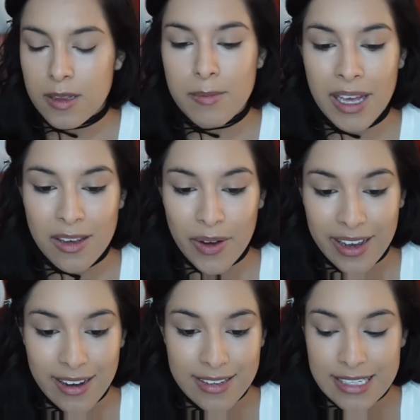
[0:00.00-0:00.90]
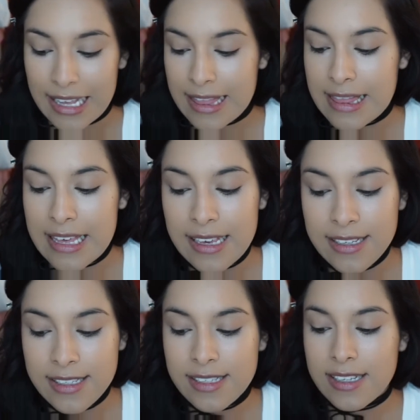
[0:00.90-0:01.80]
in. By the way guys,
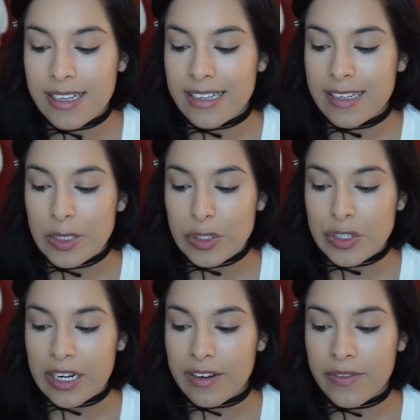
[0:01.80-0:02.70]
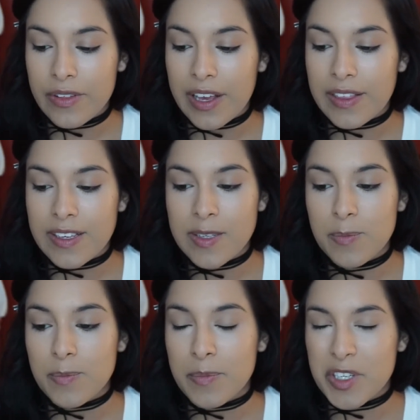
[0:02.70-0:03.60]
this stuff, like this
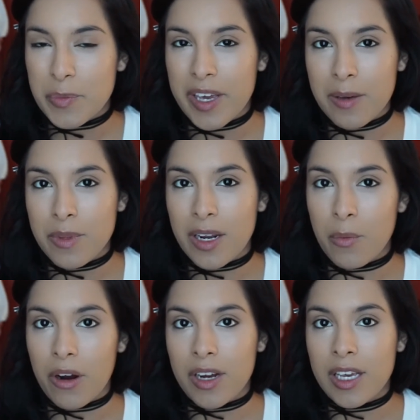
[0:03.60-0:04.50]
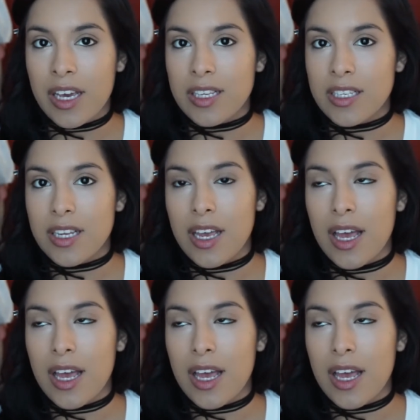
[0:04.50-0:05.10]
much makeup that I'm wearing is